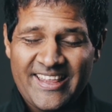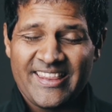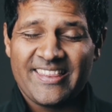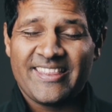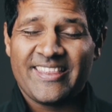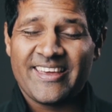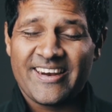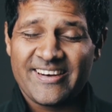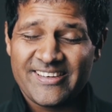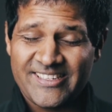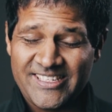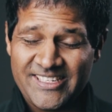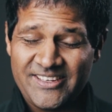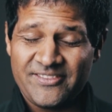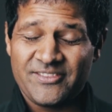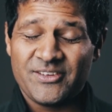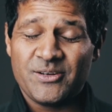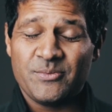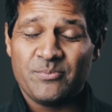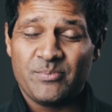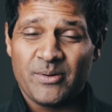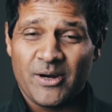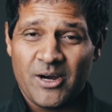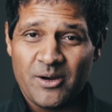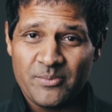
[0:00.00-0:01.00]
there is even a
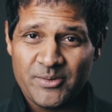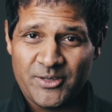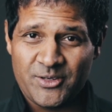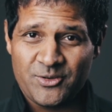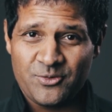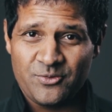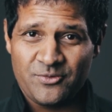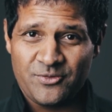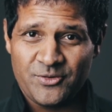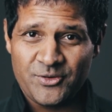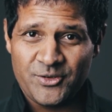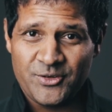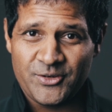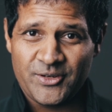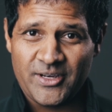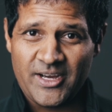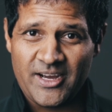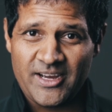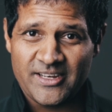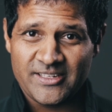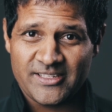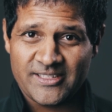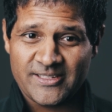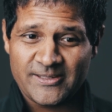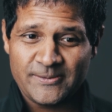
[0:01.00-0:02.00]
barbecue for you
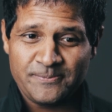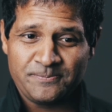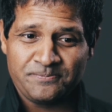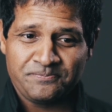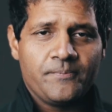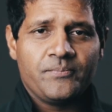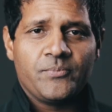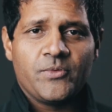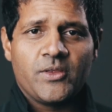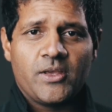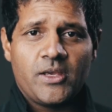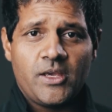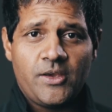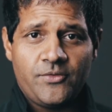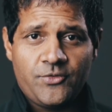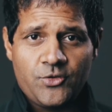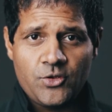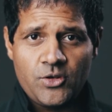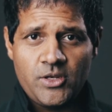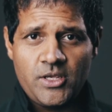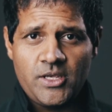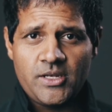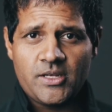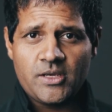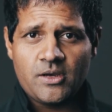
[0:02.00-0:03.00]
guys. If you
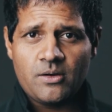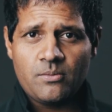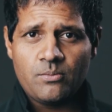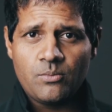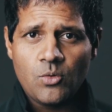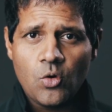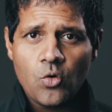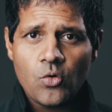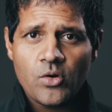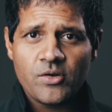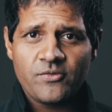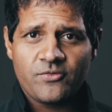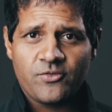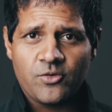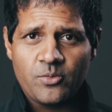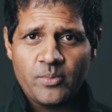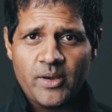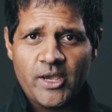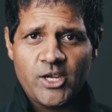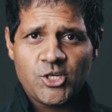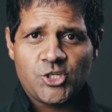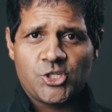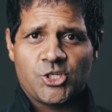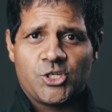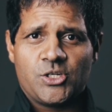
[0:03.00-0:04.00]
need more
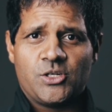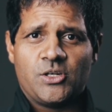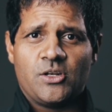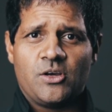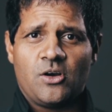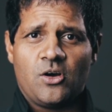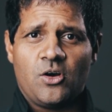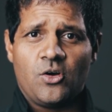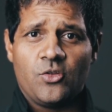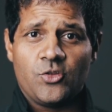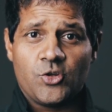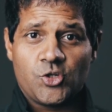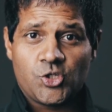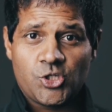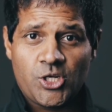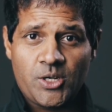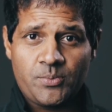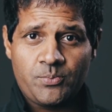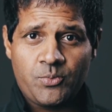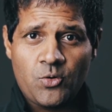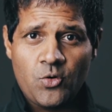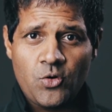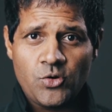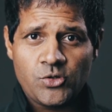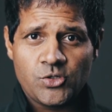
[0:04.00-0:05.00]
information on the
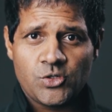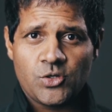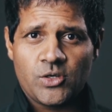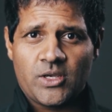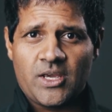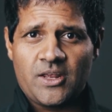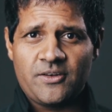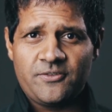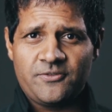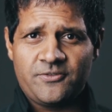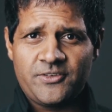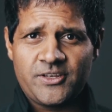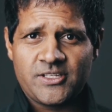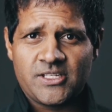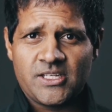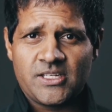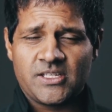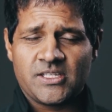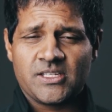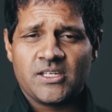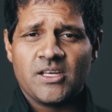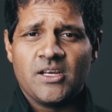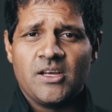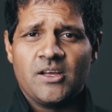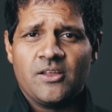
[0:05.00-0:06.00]
checkpoints, you can
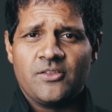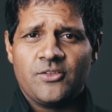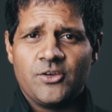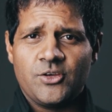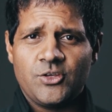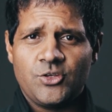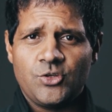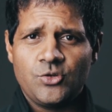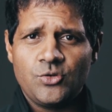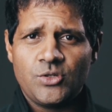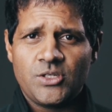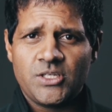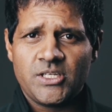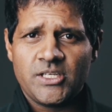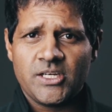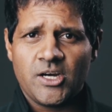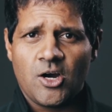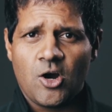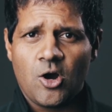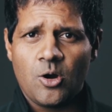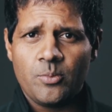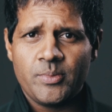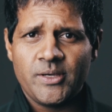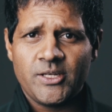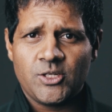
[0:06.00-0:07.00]
visit the
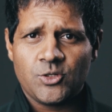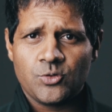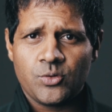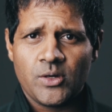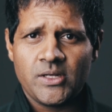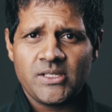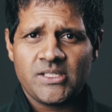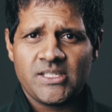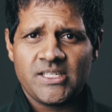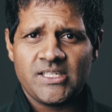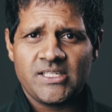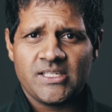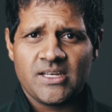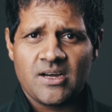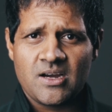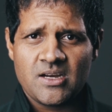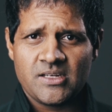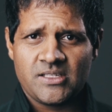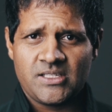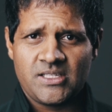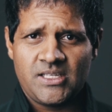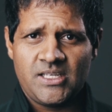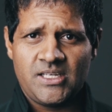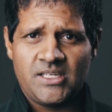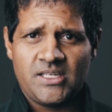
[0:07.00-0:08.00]
UTRB
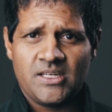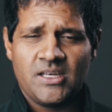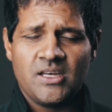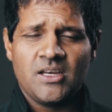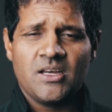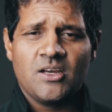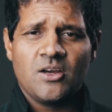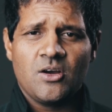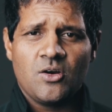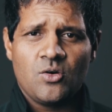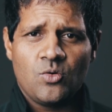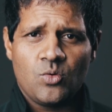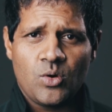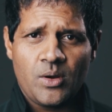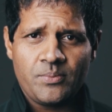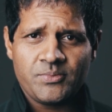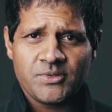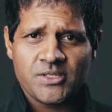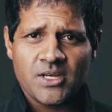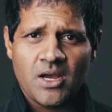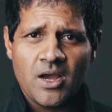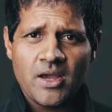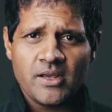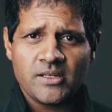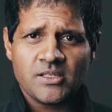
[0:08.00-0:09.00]
2019
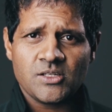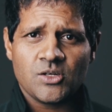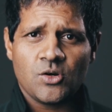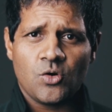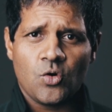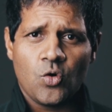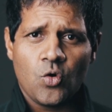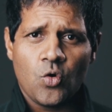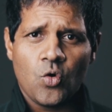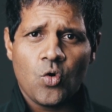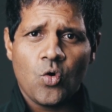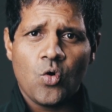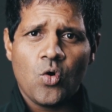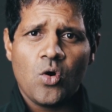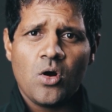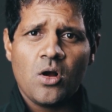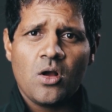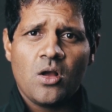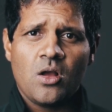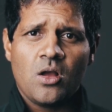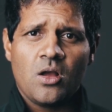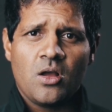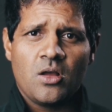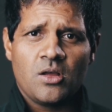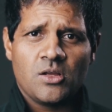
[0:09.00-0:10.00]
website or
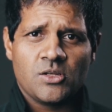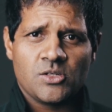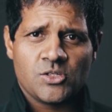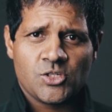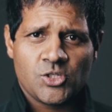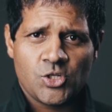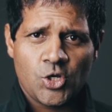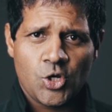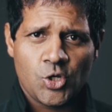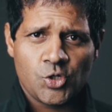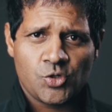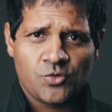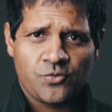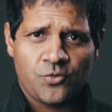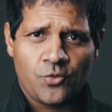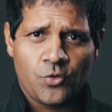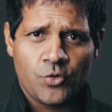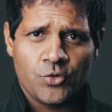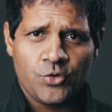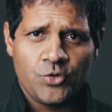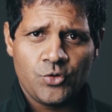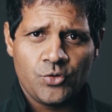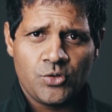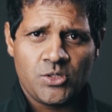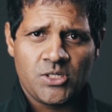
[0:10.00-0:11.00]
search for
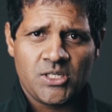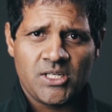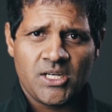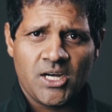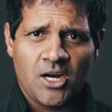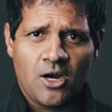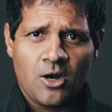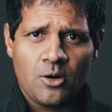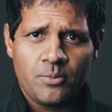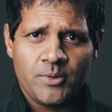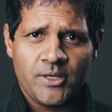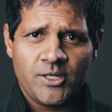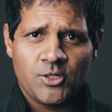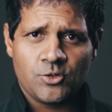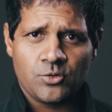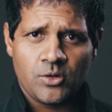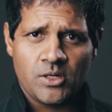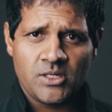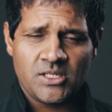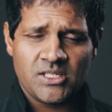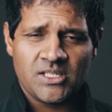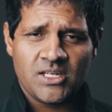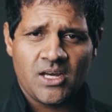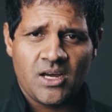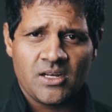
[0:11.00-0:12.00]
UTRB
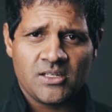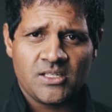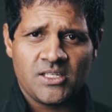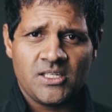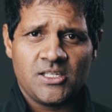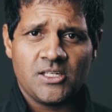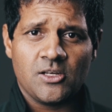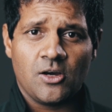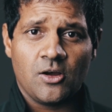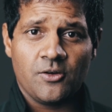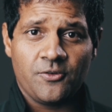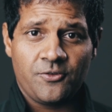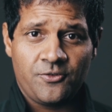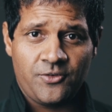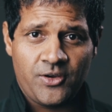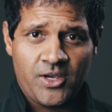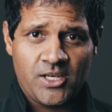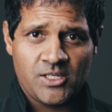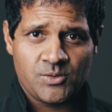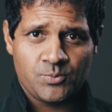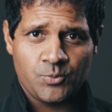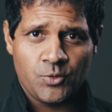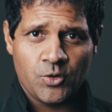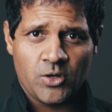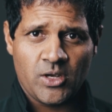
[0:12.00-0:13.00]
2019 on
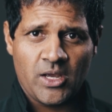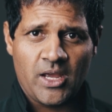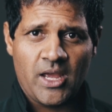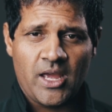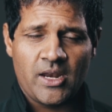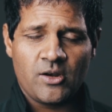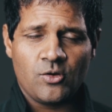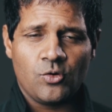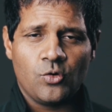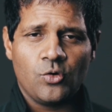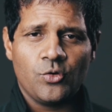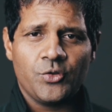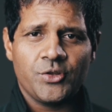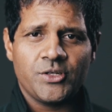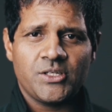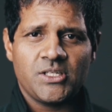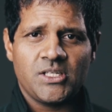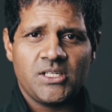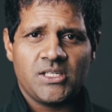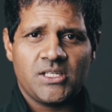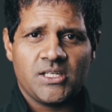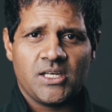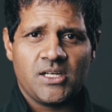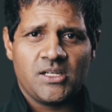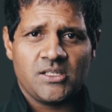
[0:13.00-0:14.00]
Facebook, and all the
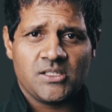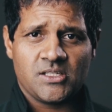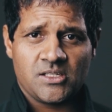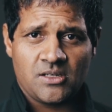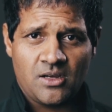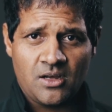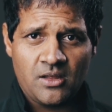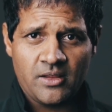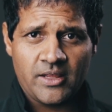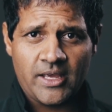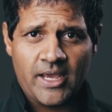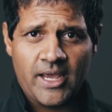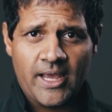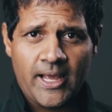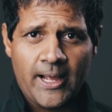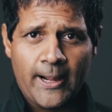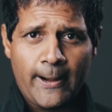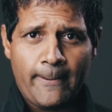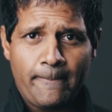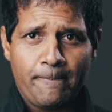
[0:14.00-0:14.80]
details are there.